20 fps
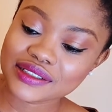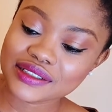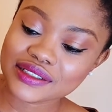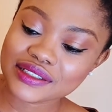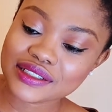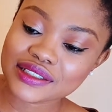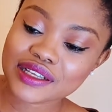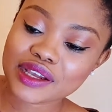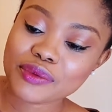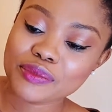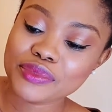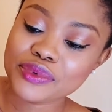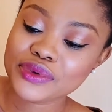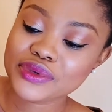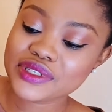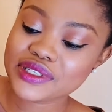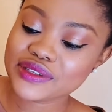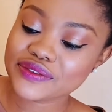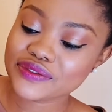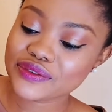These are
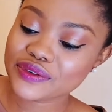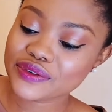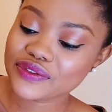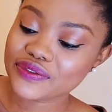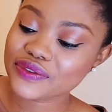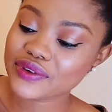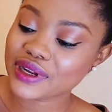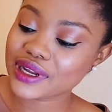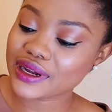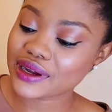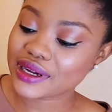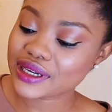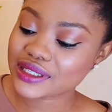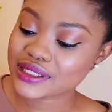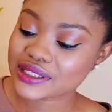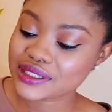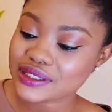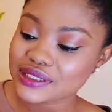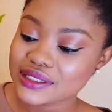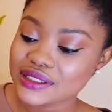beautiful
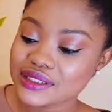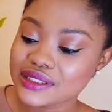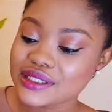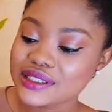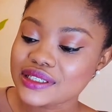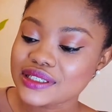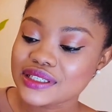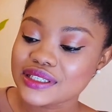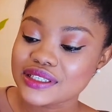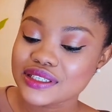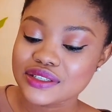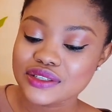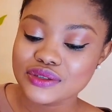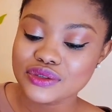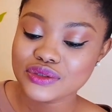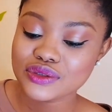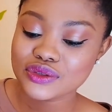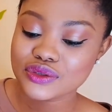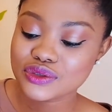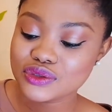flowers. This is
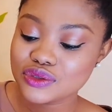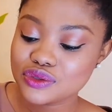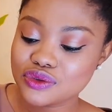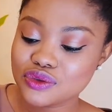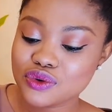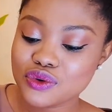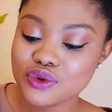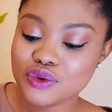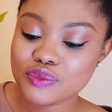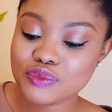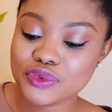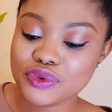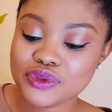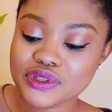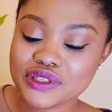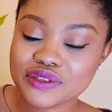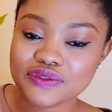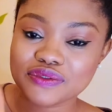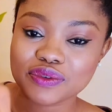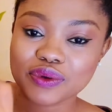so
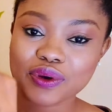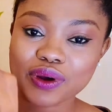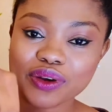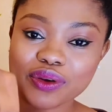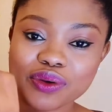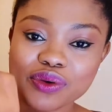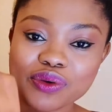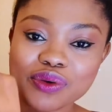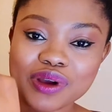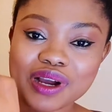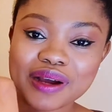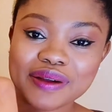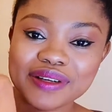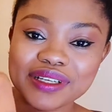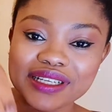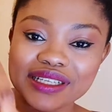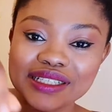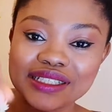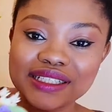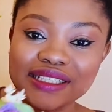beautiful. I don't know how
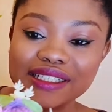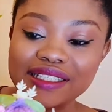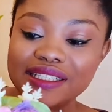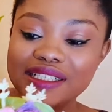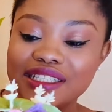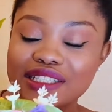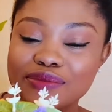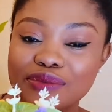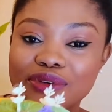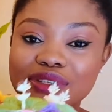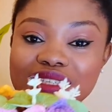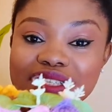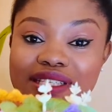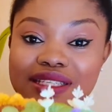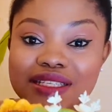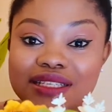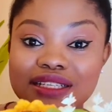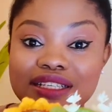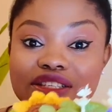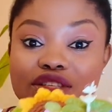they did this, but
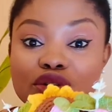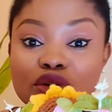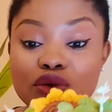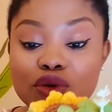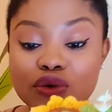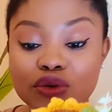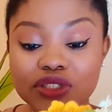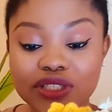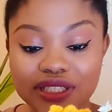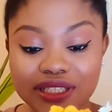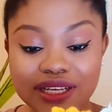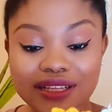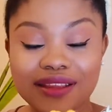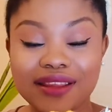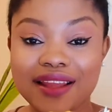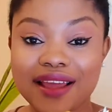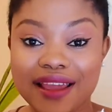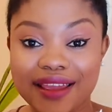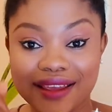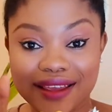this thing is crochet
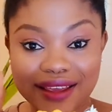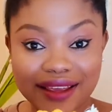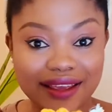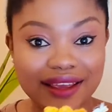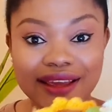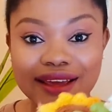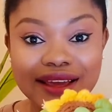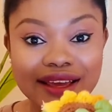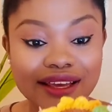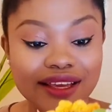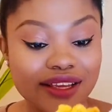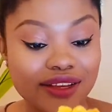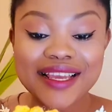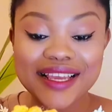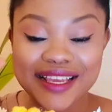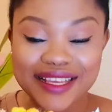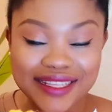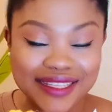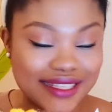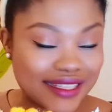like.
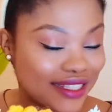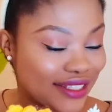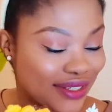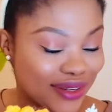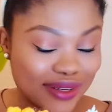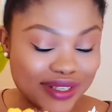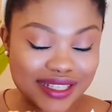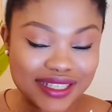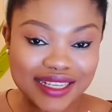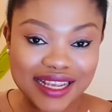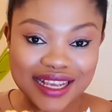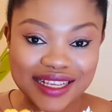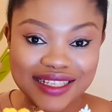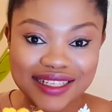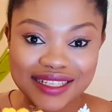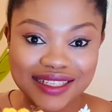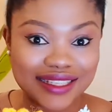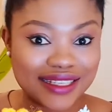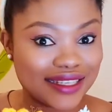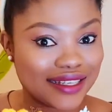It's just as
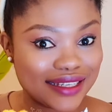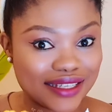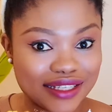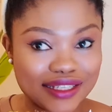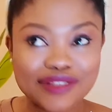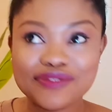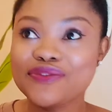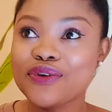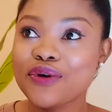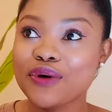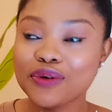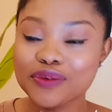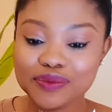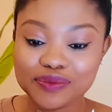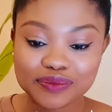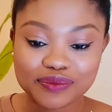it is for